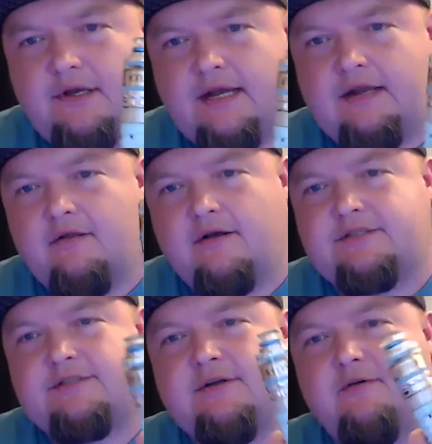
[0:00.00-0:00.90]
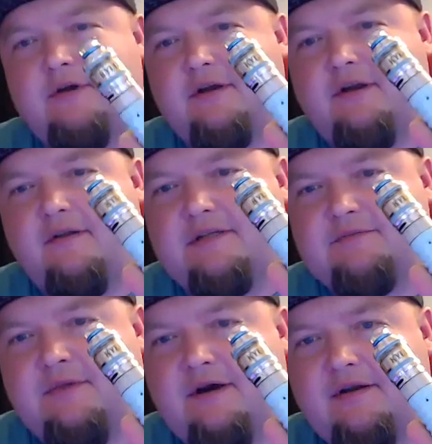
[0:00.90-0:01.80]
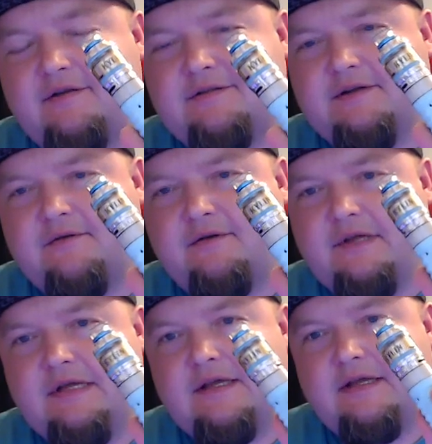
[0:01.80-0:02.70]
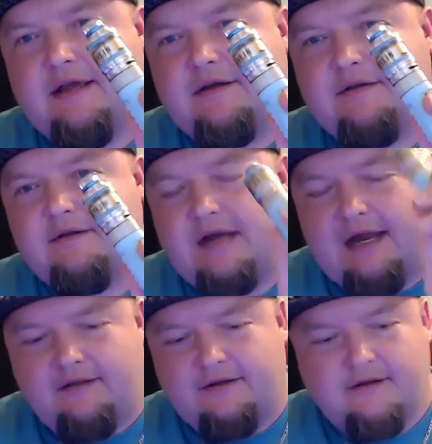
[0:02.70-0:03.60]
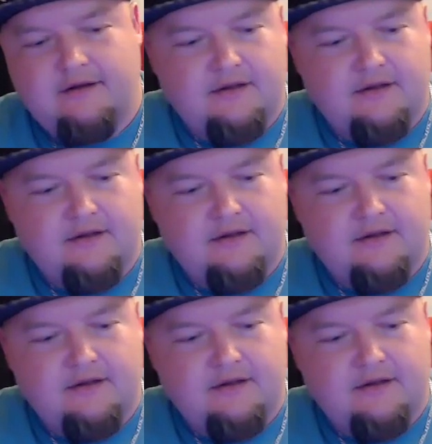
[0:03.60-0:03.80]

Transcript: and it looks so good on this mod. So, yeah, Kylin.